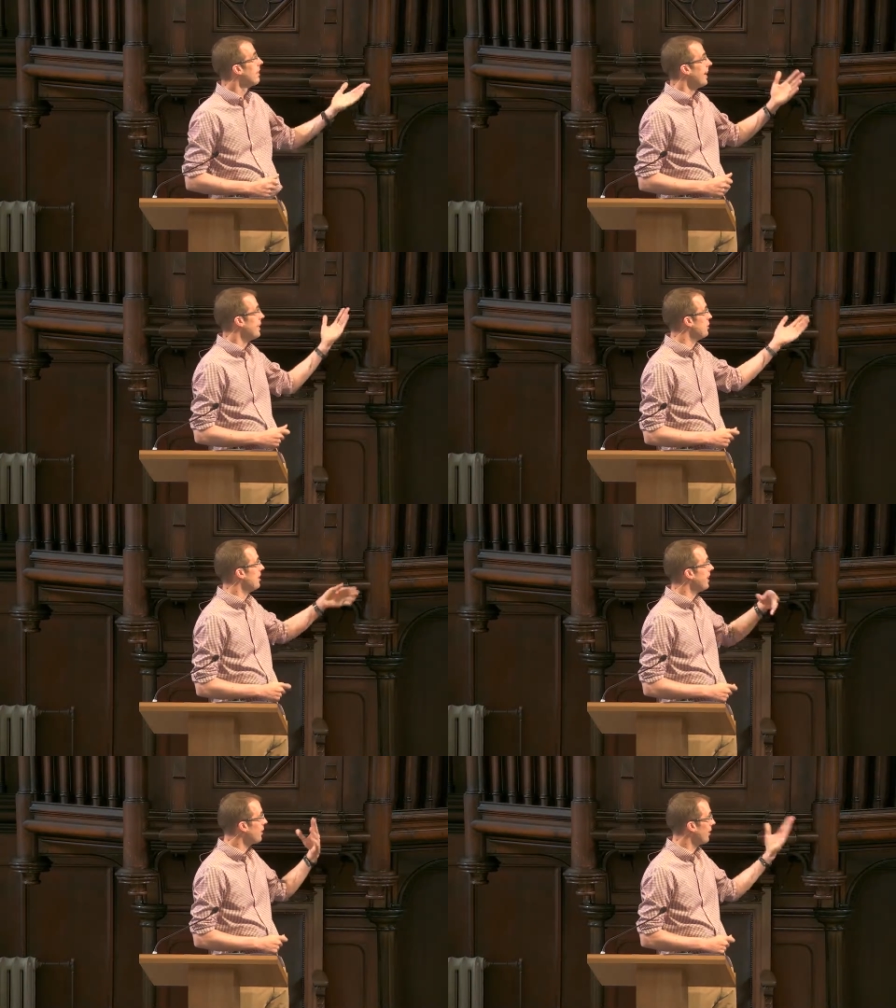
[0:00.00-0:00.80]

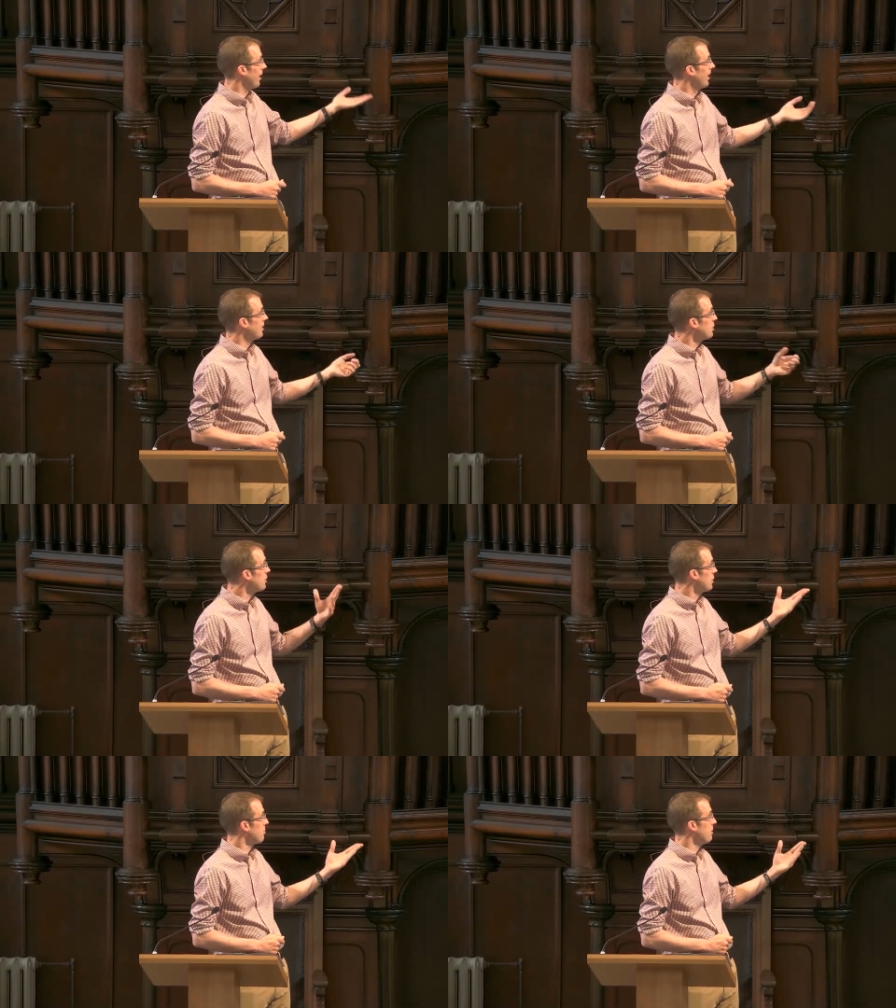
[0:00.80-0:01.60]
engineer or electrician
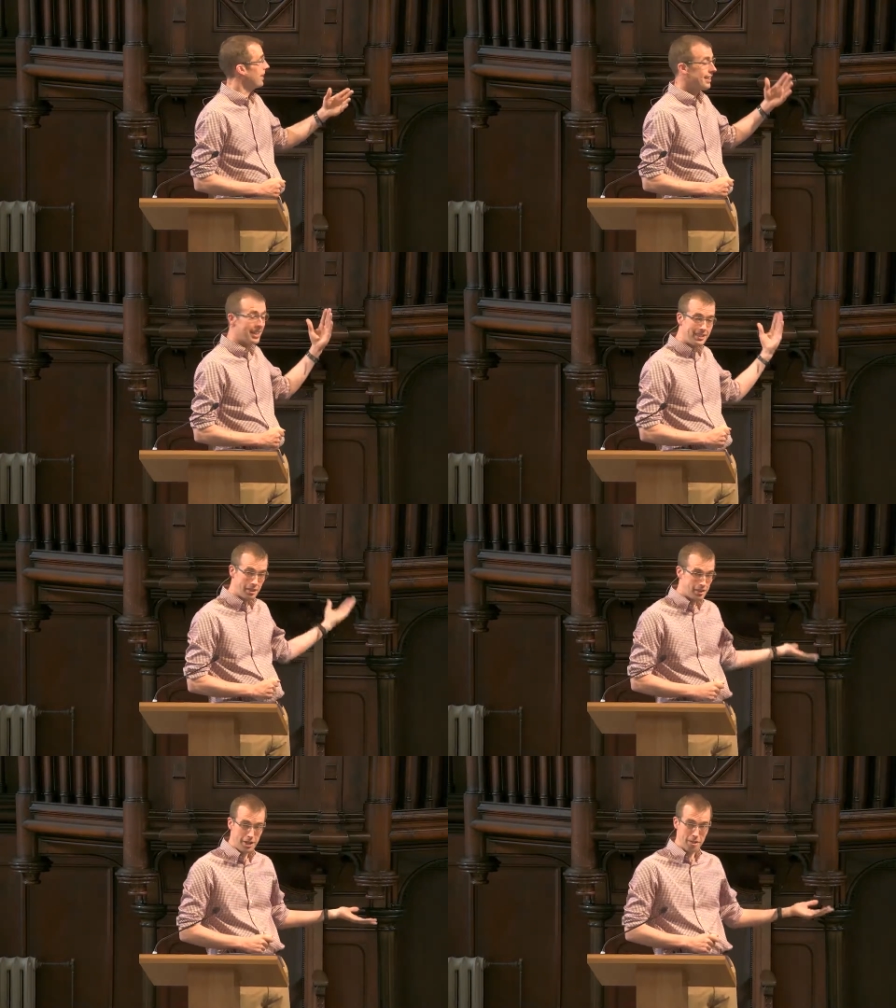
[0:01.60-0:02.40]
or something like that. They'll
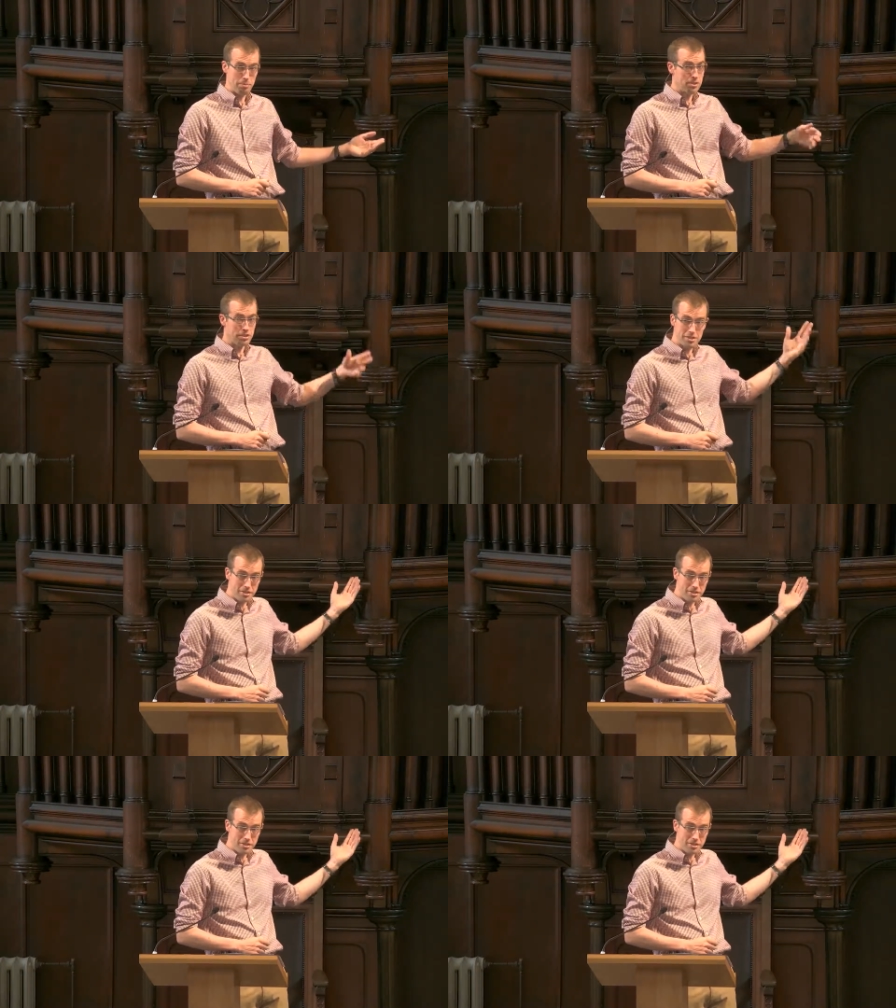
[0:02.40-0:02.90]
start a business.